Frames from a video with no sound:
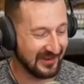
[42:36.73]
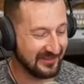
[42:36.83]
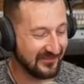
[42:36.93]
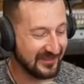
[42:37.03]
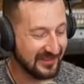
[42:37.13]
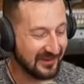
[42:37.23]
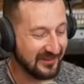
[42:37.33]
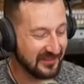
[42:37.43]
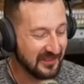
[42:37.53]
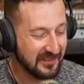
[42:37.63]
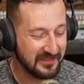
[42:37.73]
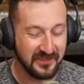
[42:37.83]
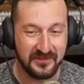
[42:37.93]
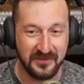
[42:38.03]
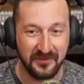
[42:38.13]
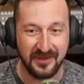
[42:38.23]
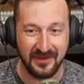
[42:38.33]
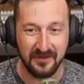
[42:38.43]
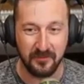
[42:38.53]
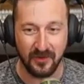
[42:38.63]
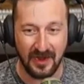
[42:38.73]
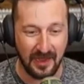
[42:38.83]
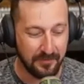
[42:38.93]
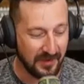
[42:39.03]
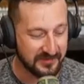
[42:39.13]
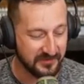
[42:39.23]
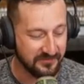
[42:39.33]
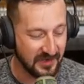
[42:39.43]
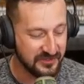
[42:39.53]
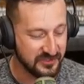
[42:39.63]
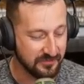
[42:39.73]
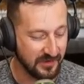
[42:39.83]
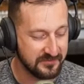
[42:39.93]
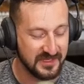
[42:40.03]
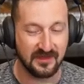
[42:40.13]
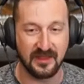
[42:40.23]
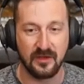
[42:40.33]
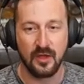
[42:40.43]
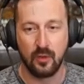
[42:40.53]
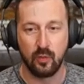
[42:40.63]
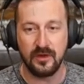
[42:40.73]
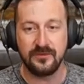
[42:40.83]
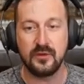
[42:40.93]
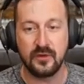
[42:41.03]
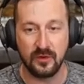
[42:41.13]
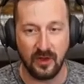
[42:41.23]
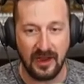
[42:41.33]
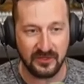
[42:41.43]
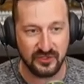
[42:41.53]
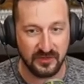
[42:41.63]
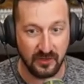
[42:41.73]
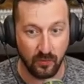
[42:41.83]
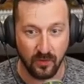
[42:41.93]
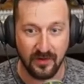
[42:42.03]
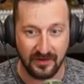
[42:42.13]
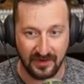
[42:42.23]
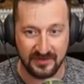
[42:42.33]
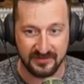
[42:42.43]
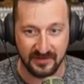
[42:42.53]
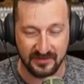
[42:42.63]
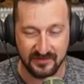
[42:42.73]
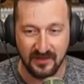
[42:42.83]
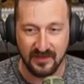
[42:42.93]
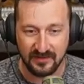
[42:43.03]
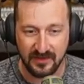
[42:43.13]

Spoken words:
Right. But they're doing it in a more haphazard fashion. But I'm saying, like, what if you could actually organize this?